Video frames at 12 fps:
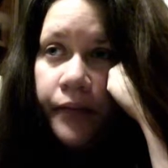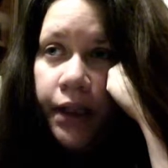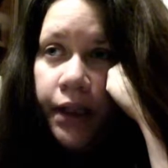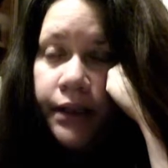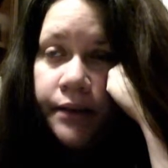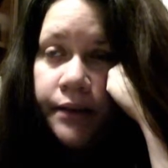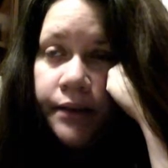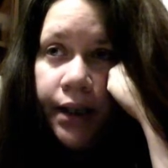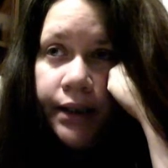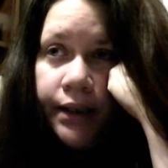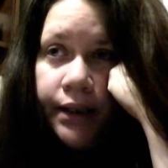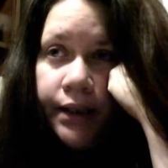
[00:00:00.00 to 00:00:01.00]
it's made
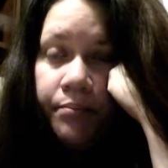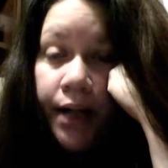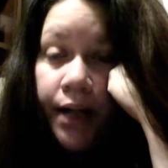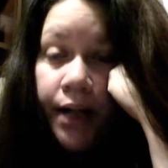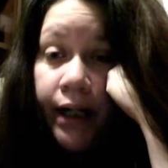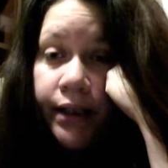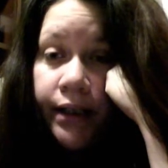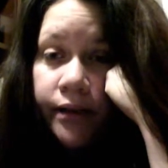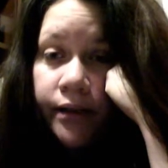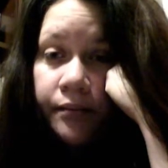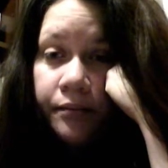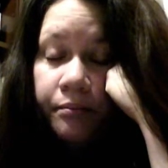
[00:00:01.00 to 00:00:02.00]
its impact
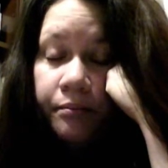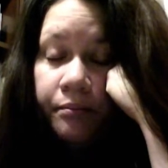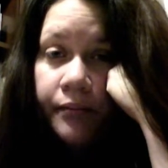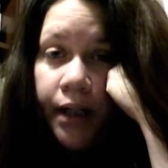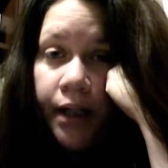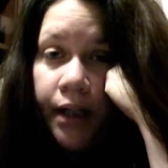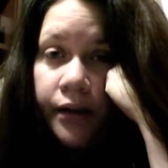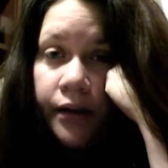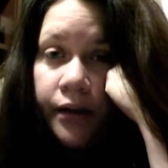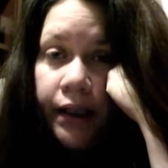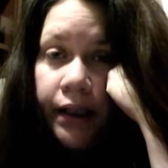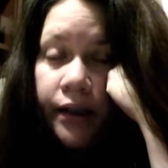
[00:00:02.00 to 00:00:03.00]

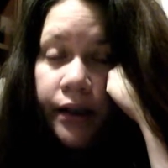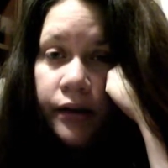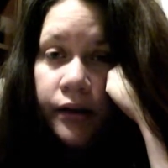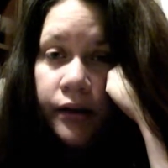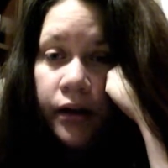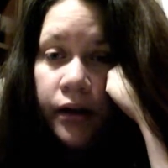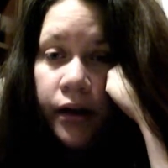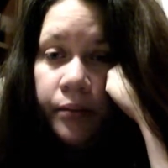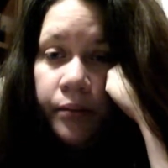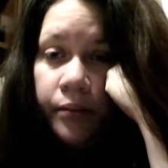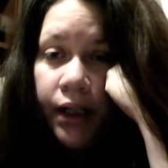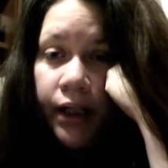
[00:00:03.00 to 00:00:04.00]
medically on
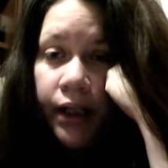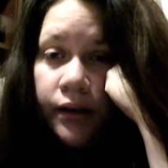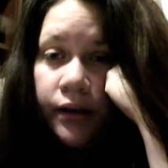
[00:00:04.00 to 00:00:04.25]
me,